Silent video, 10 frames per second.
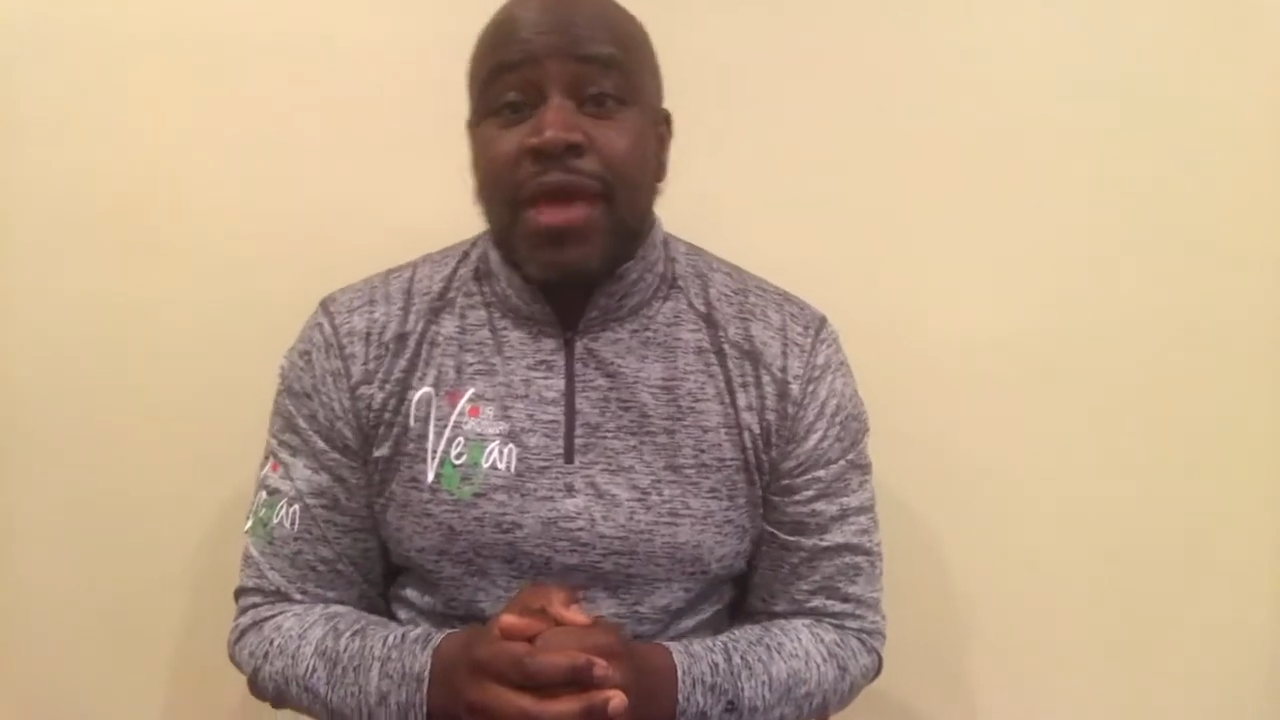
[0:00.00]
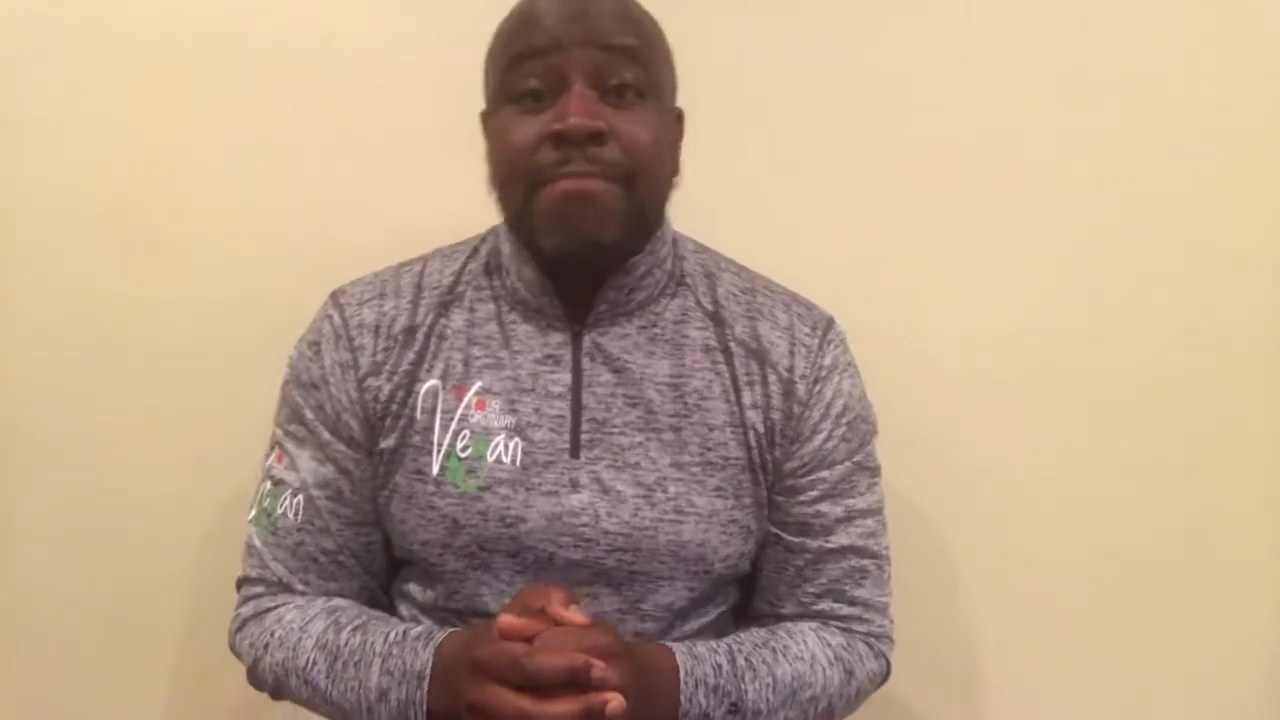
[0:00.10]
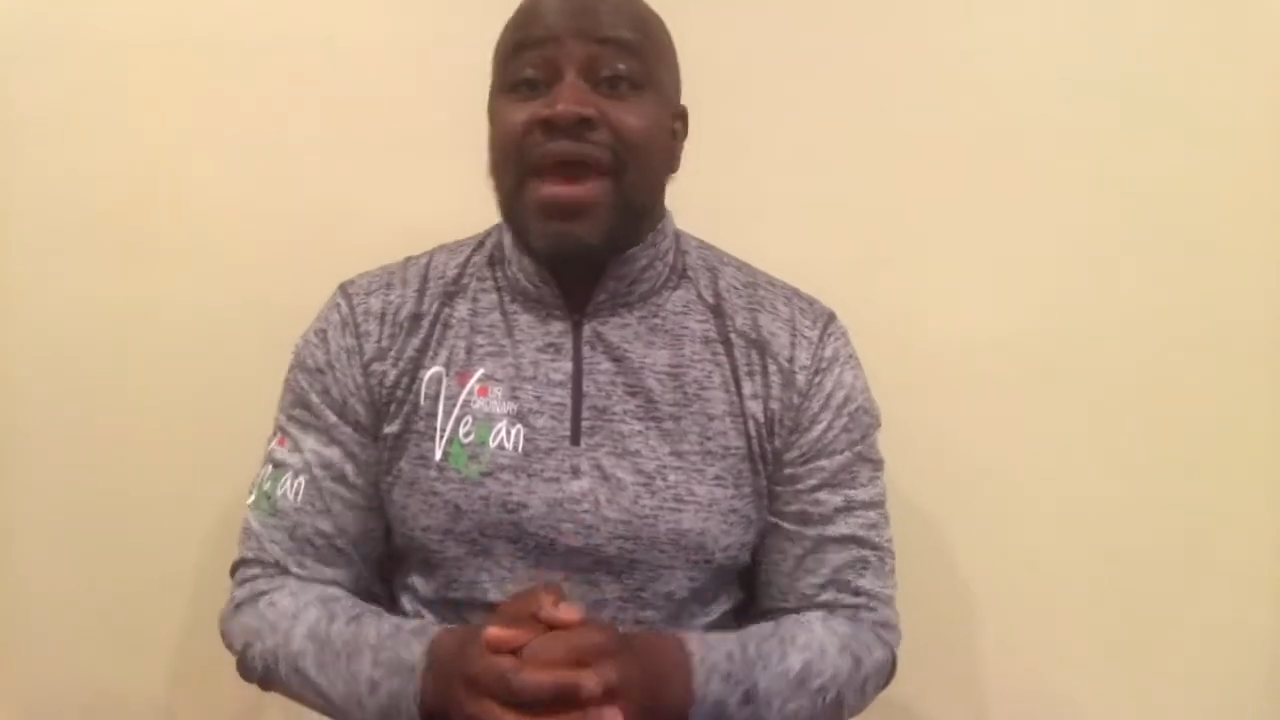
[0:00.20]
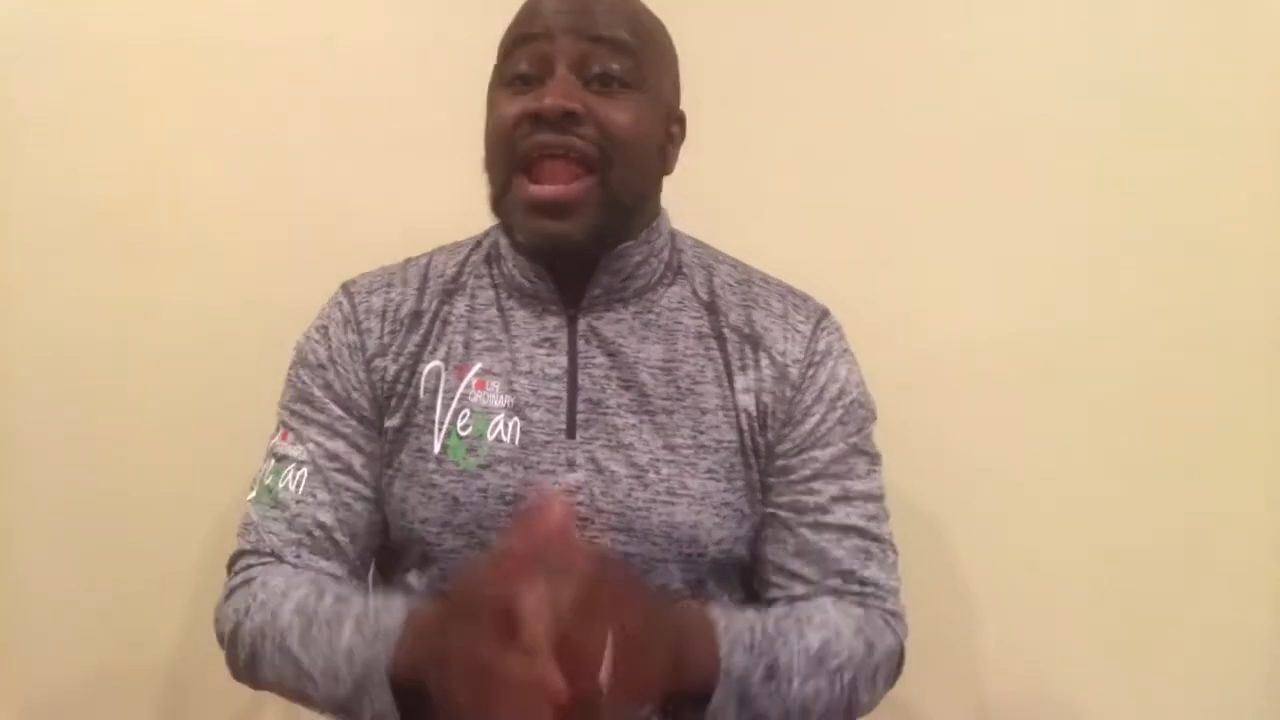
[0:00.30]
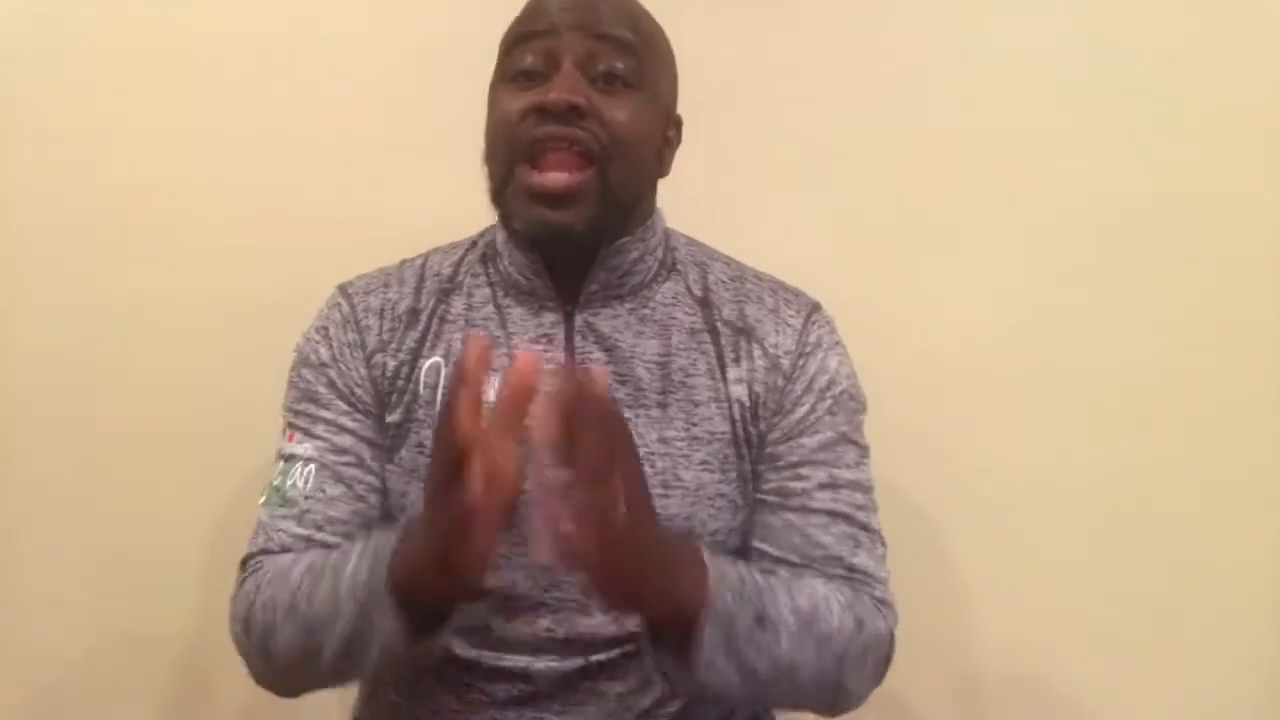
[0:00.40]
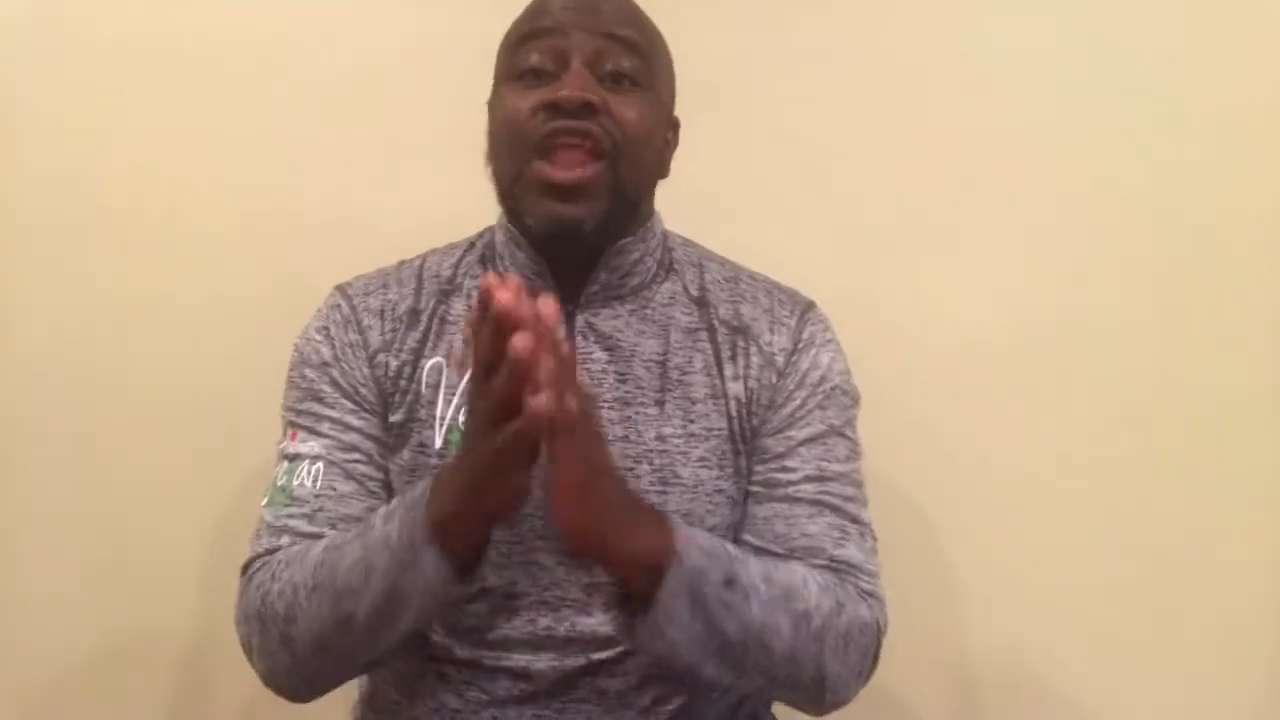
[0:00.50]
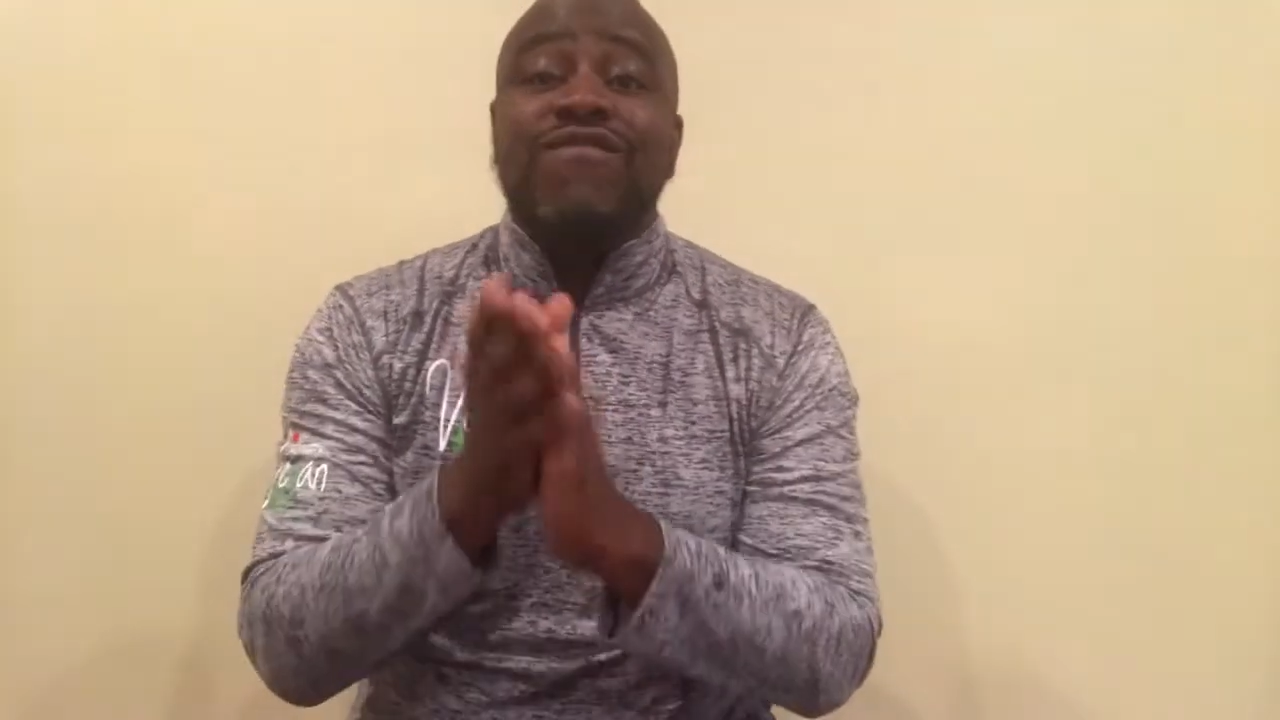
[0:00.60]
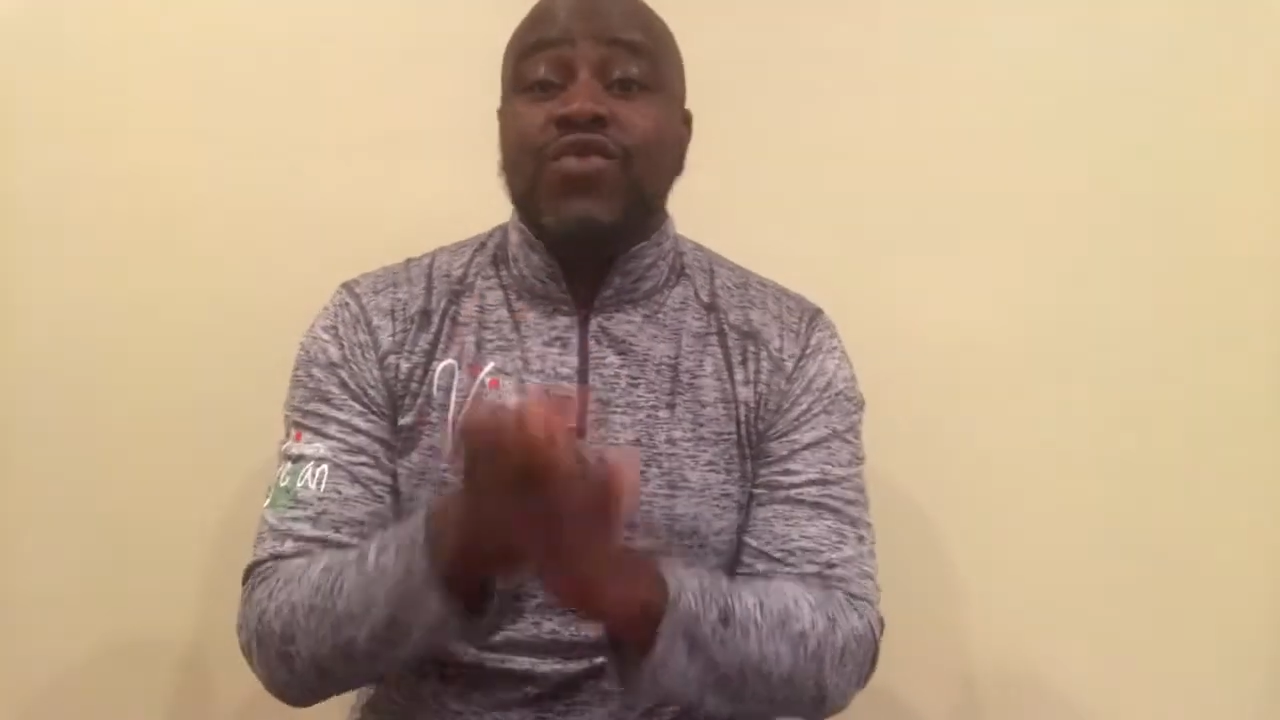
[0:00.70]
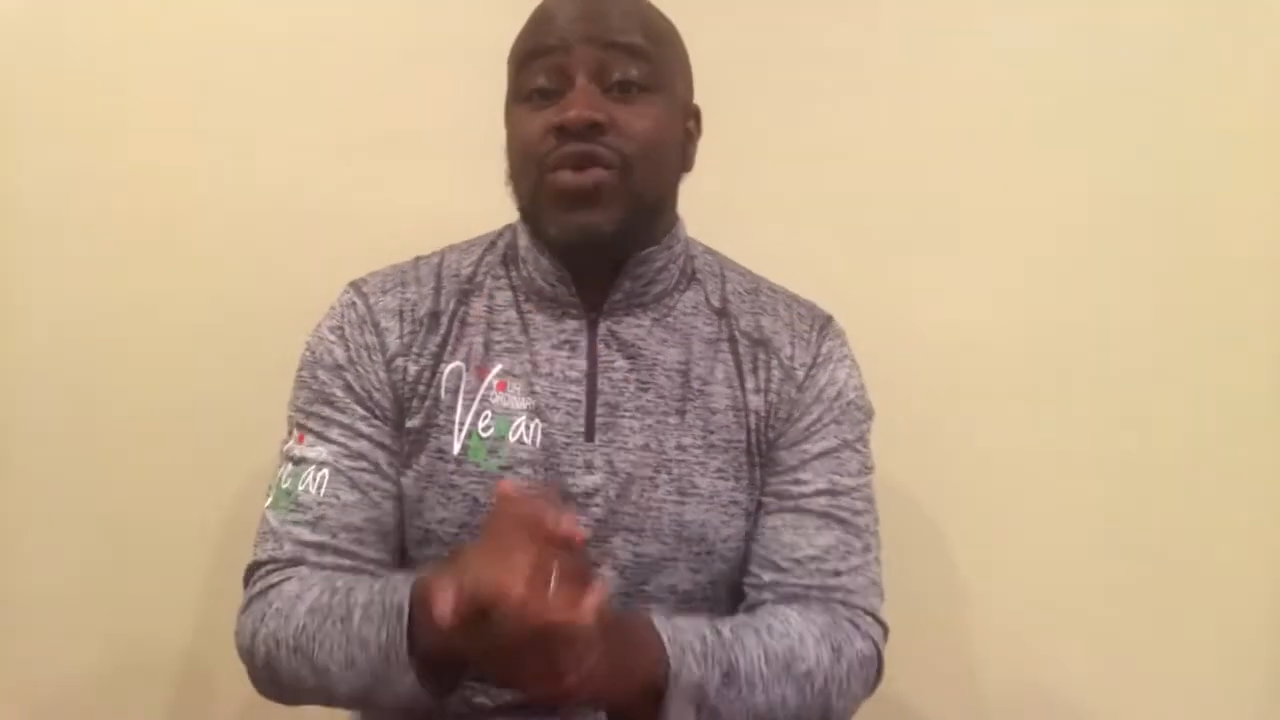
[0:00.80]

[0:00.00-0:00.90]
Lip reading: Man, I love